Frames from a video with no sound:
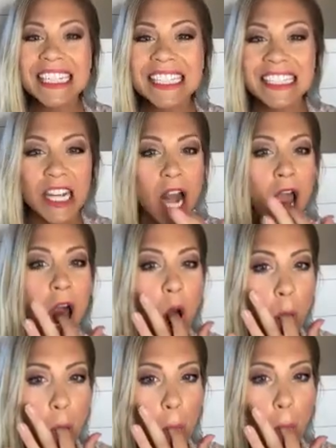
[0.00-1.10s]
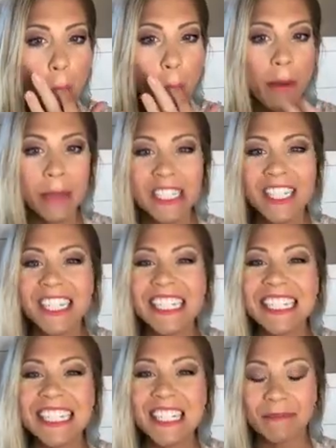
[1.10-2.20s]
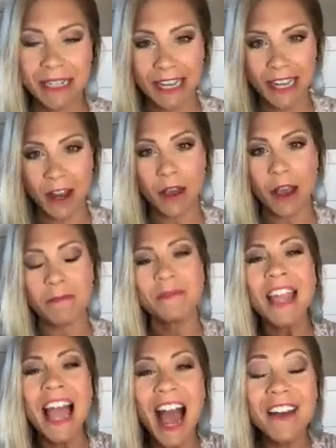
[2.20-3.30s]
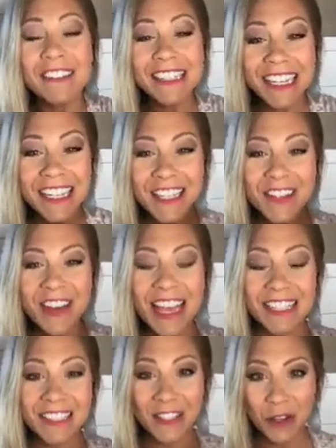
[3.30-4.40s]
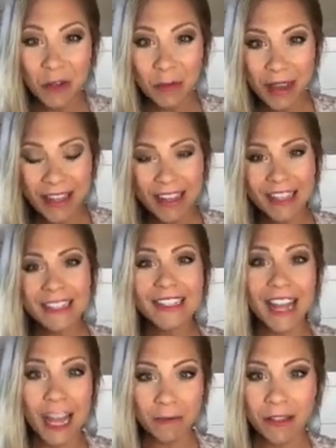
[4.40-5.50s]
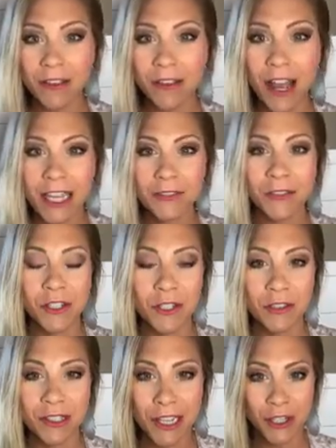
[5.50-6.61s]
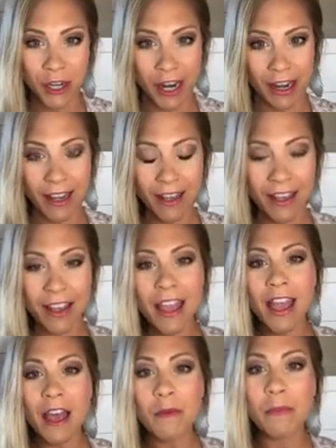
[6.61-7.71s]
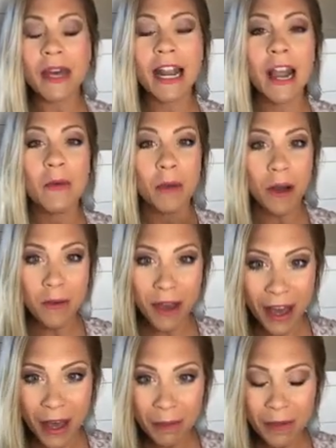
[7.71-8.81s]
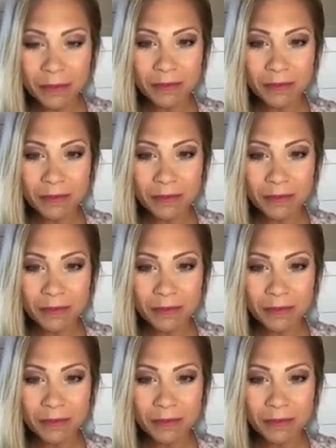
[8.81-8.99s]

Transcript: Hold on, I got to make sure that don't happen again. Okay, I was going to do a Zoom tonight with you guys for Tuesday training, but I woke up,